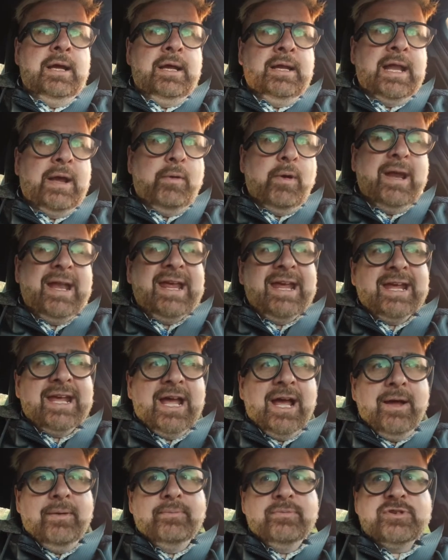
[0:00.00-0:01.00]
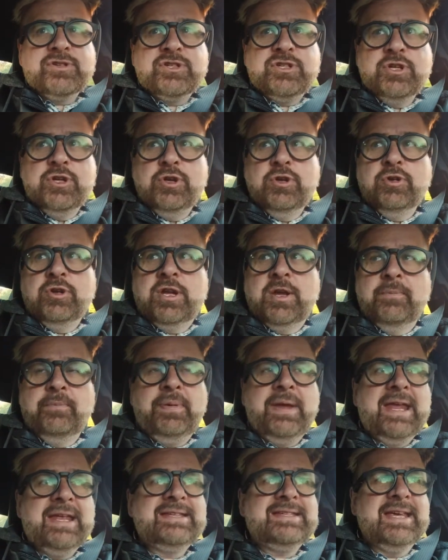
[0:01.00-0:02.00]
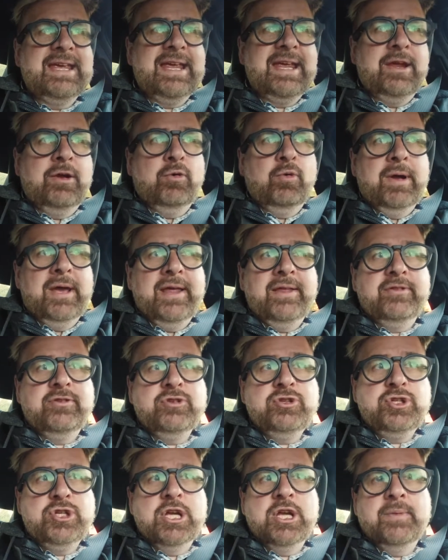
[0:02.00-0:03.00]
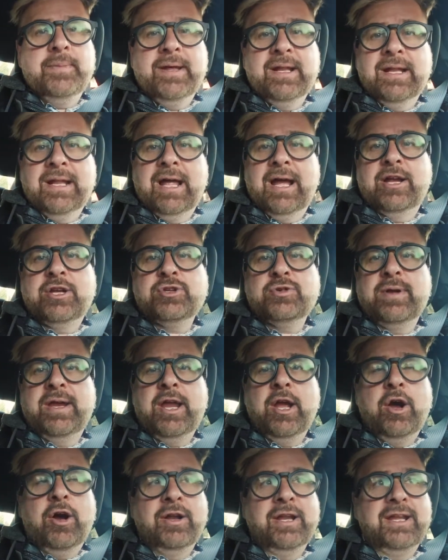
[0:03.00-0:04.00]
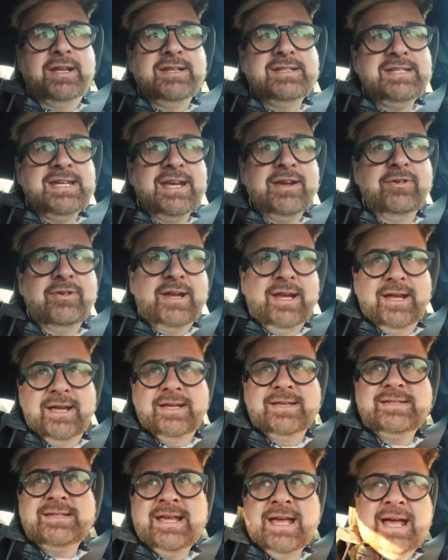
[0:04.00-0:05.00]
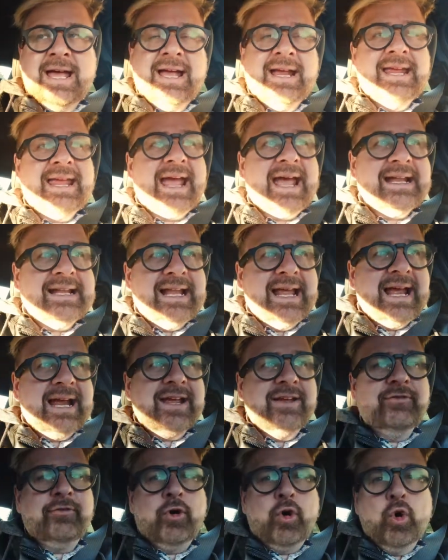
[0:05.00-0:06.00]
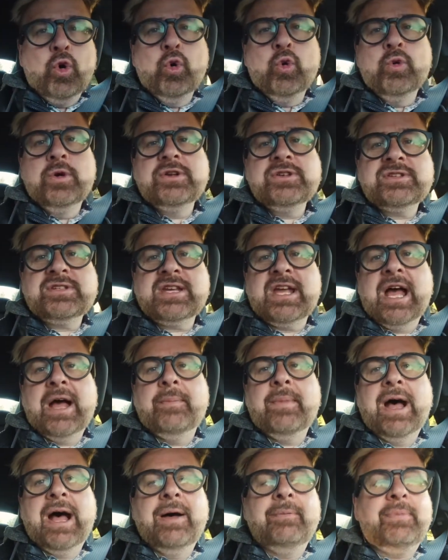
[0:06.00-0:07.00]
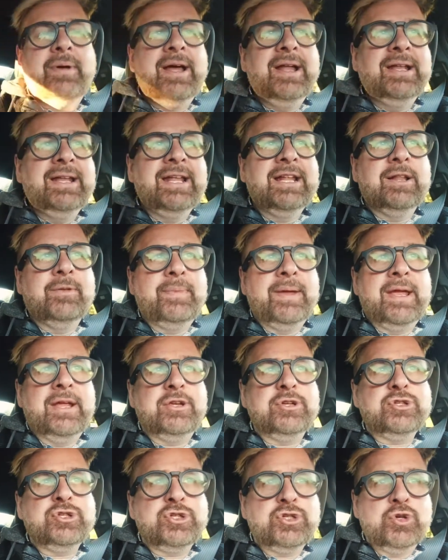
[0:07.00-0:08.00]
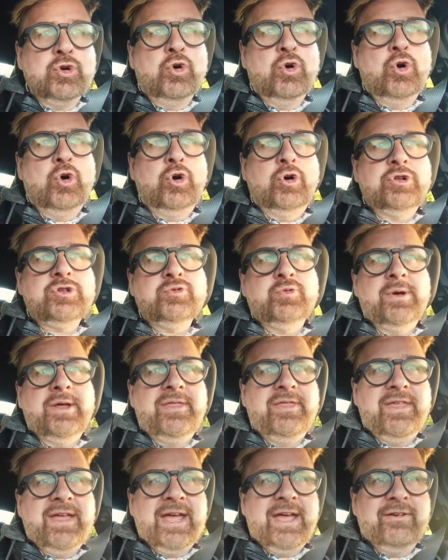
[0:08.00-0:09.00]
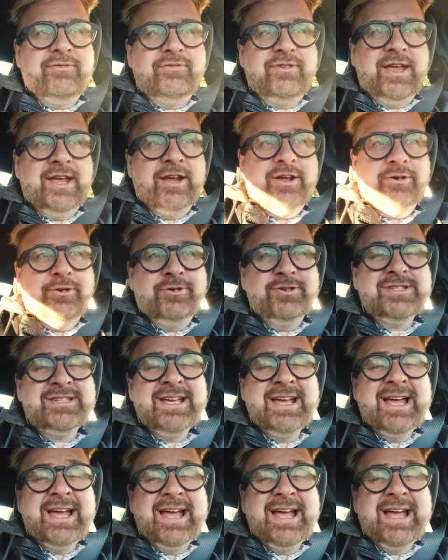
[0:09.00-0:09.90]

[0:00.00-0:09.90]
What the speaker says: Now, when it comes to competing with German luxury on interiors, Cadillac have always come up a little bit short with their vehicles